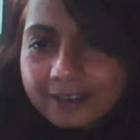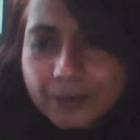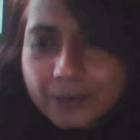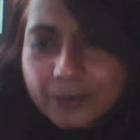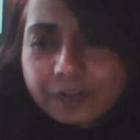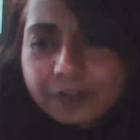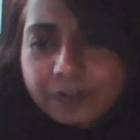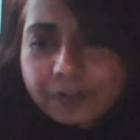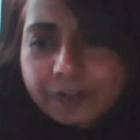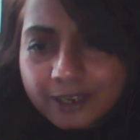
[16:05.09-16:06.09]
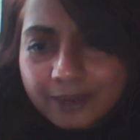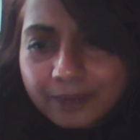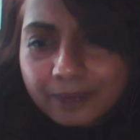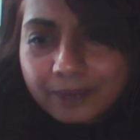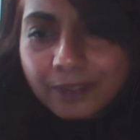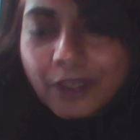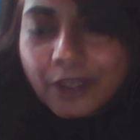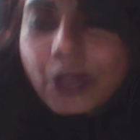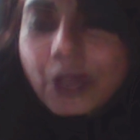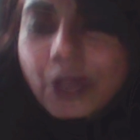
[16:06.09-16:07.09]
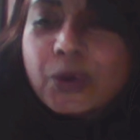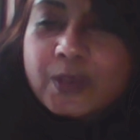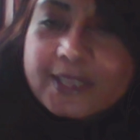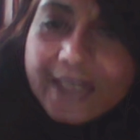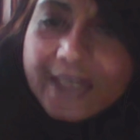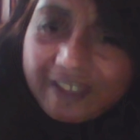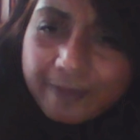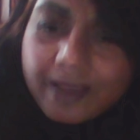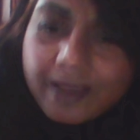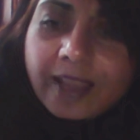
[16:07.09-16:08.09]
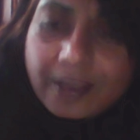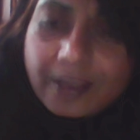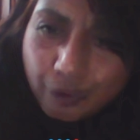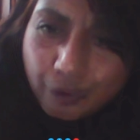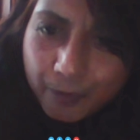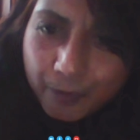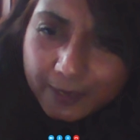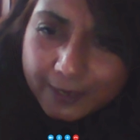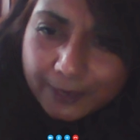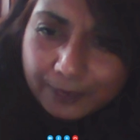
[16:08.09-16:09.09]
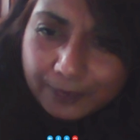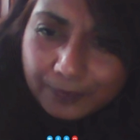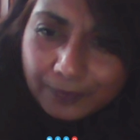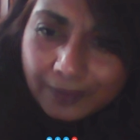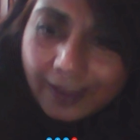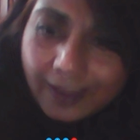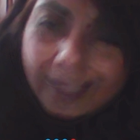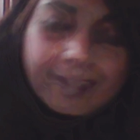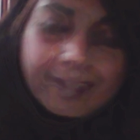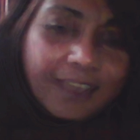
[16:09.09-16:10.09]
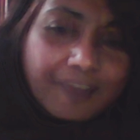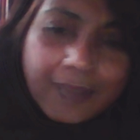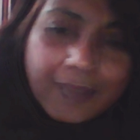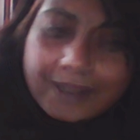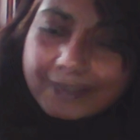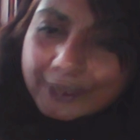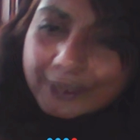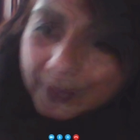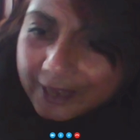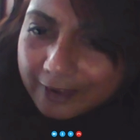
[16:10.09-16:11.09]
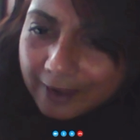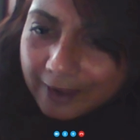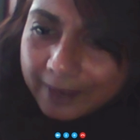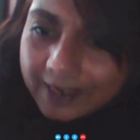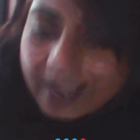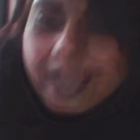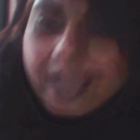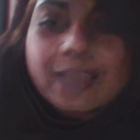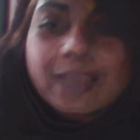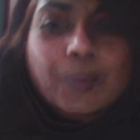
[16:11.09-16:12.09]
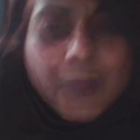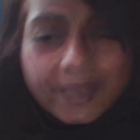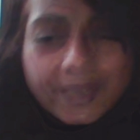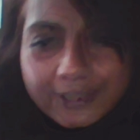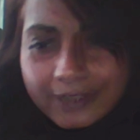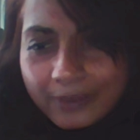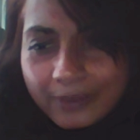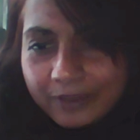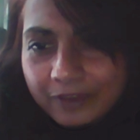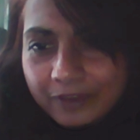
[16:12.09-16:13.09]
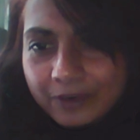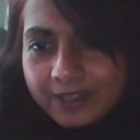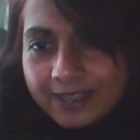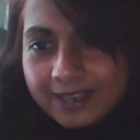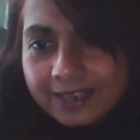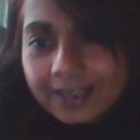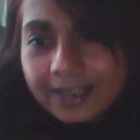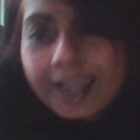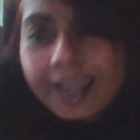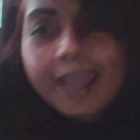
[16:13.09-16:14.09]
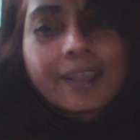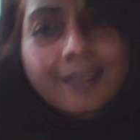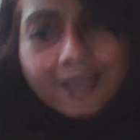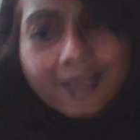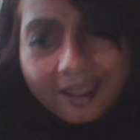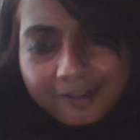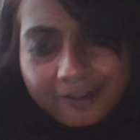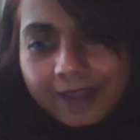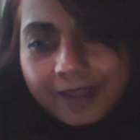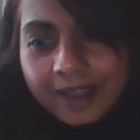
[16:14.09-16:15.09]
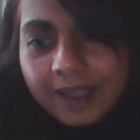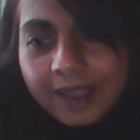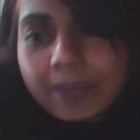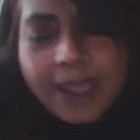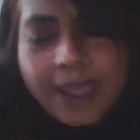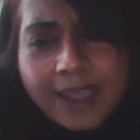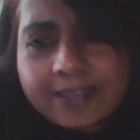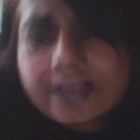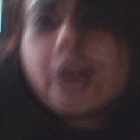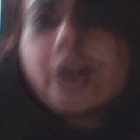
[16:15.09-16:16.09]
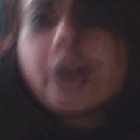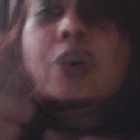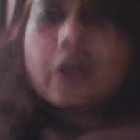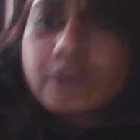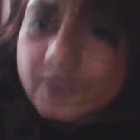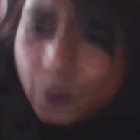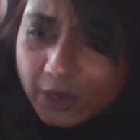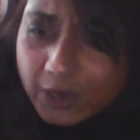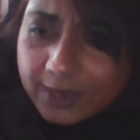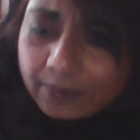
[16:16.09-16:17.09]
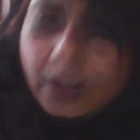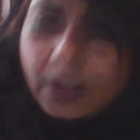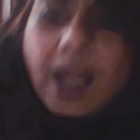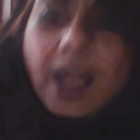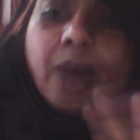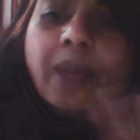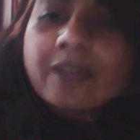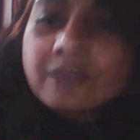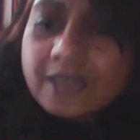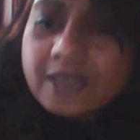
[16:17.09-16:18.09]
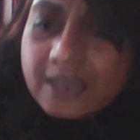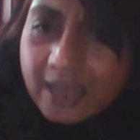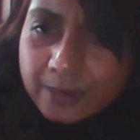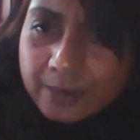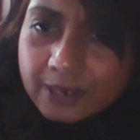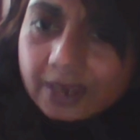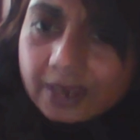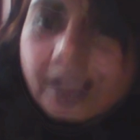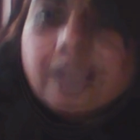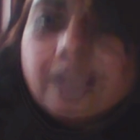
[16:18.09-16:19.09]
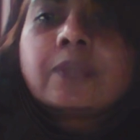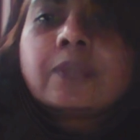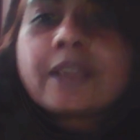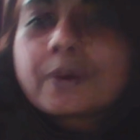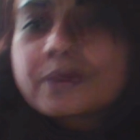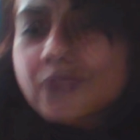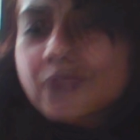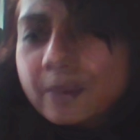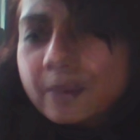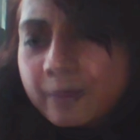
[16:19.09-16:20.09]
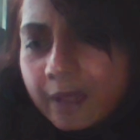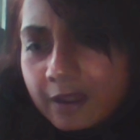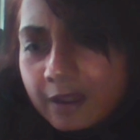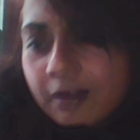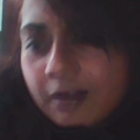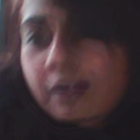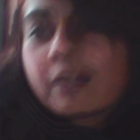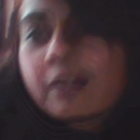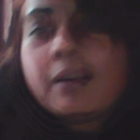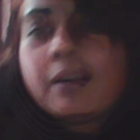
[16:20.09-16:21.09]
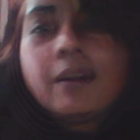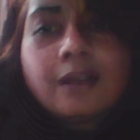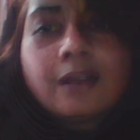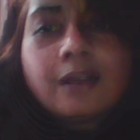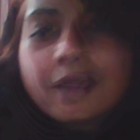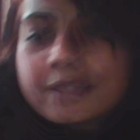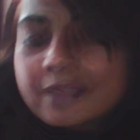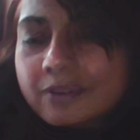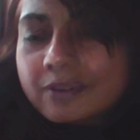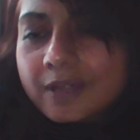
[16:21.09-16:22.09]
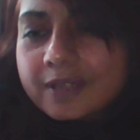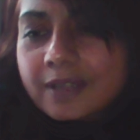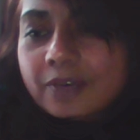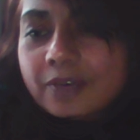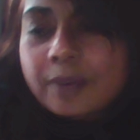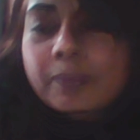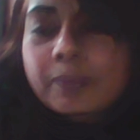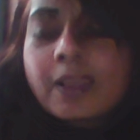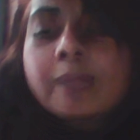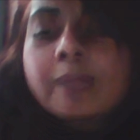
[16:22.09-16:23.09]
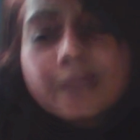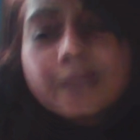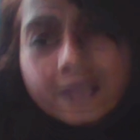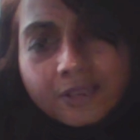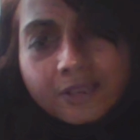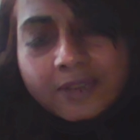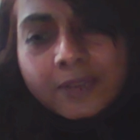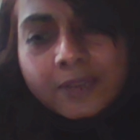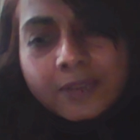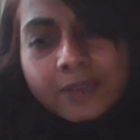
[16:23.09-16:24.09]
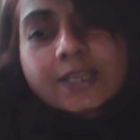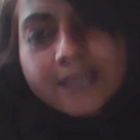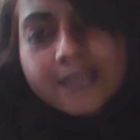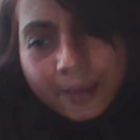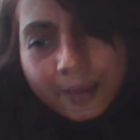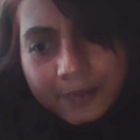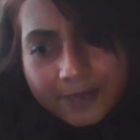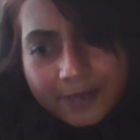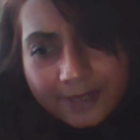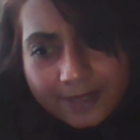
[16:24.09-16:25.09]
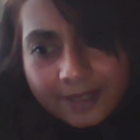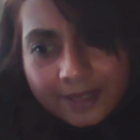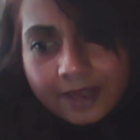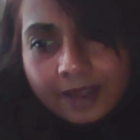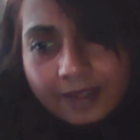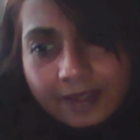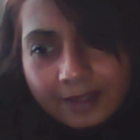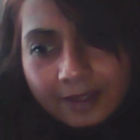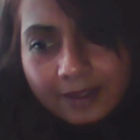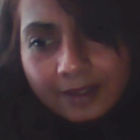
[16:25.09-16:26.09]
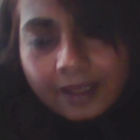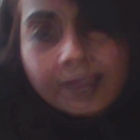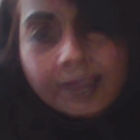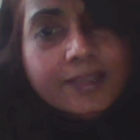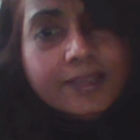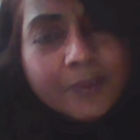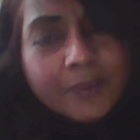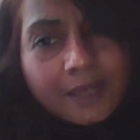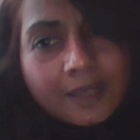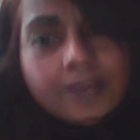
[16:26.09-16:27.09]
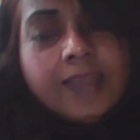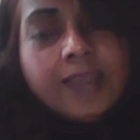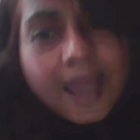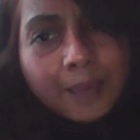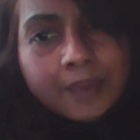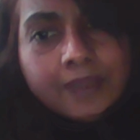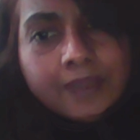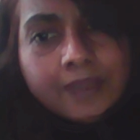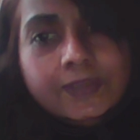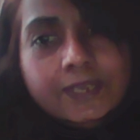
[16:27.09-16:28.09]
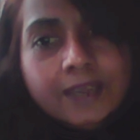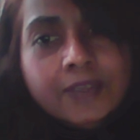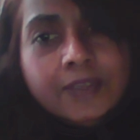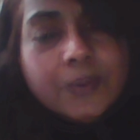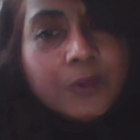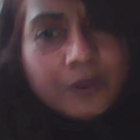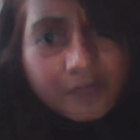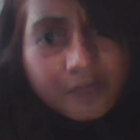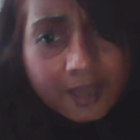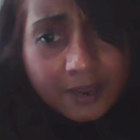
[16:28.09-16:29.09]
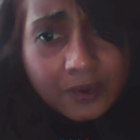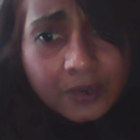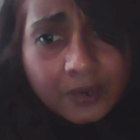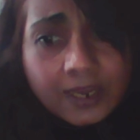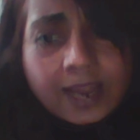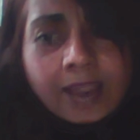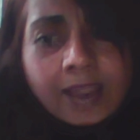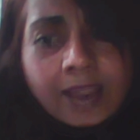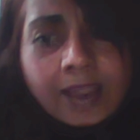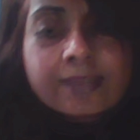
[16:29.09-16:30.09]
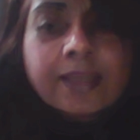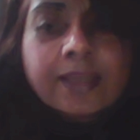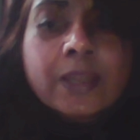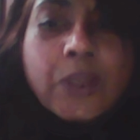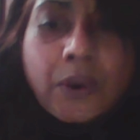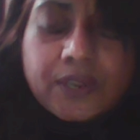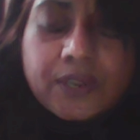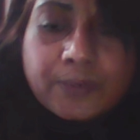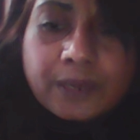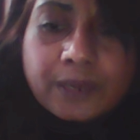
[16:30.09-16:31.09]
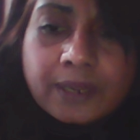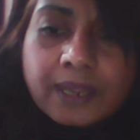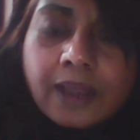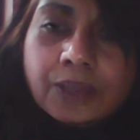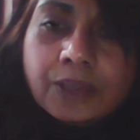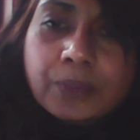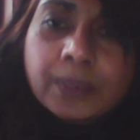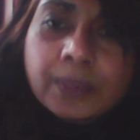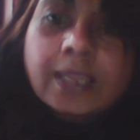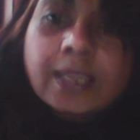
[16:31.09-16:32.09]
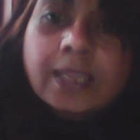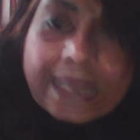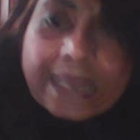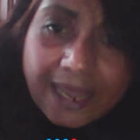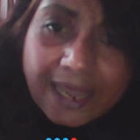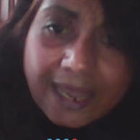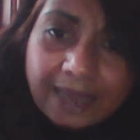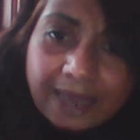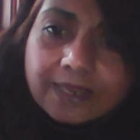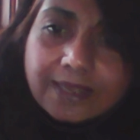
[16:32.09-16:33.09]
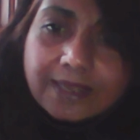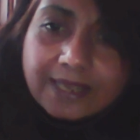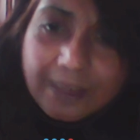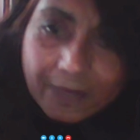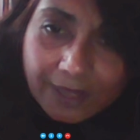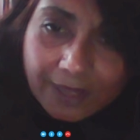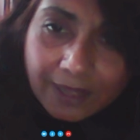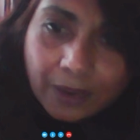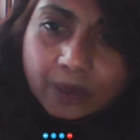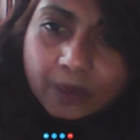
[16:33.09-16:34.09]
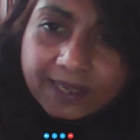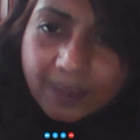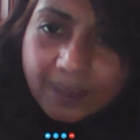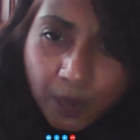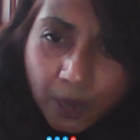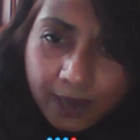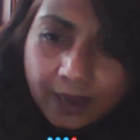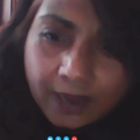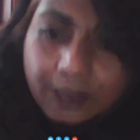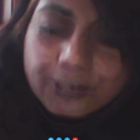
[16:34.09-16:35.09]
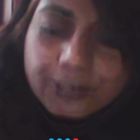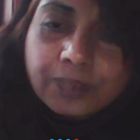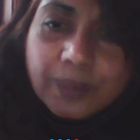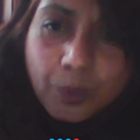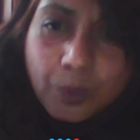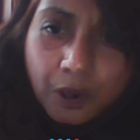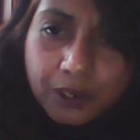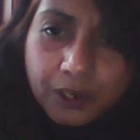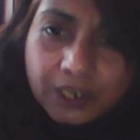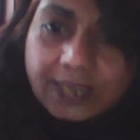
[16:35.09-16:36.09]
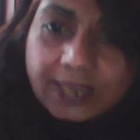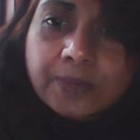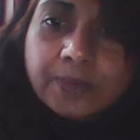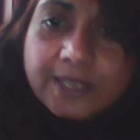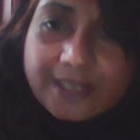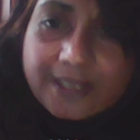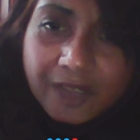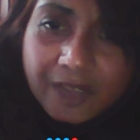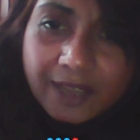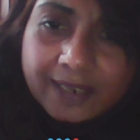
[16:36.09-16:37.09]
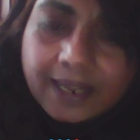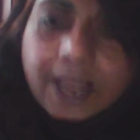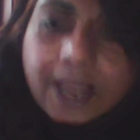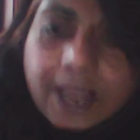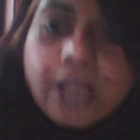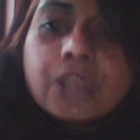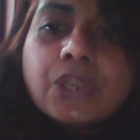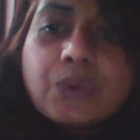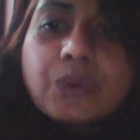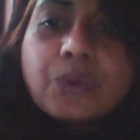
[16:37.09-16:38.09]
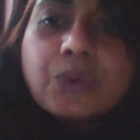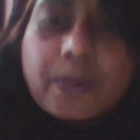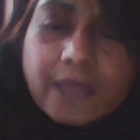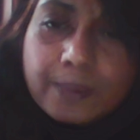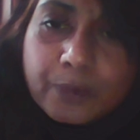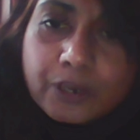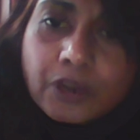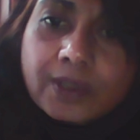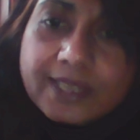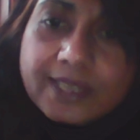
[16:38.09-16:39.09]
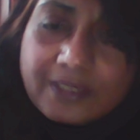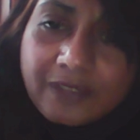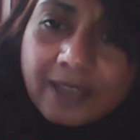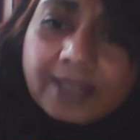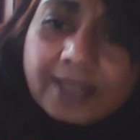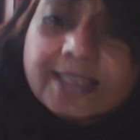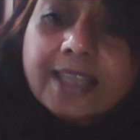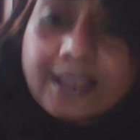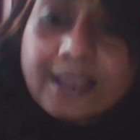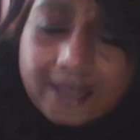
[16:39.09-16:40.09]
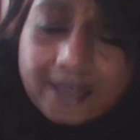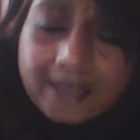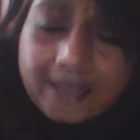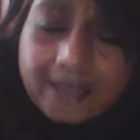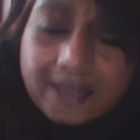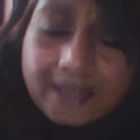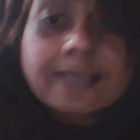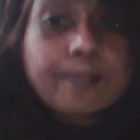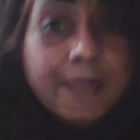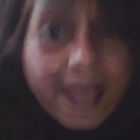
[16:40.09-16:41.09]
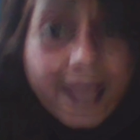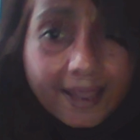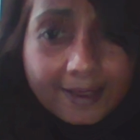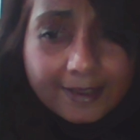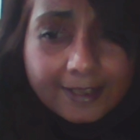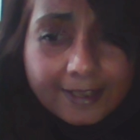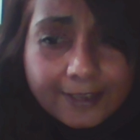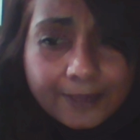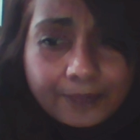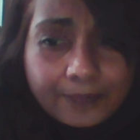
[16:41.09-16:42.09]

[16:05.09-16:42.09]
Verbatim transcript: and 2014, who was an FBI informant. And the FBI is totally corrupt. And he went to the local fusion center and he gave my name as God knows what, however he named it. You know, the local troublemaker, etc., etc. But literally, what has happened since then, I think, and this is what I think is happening to TIs all over the country, is that not merely are you being named something or someone to be watched and to be surveilled, you are being put on a surveillance list and a blacklist.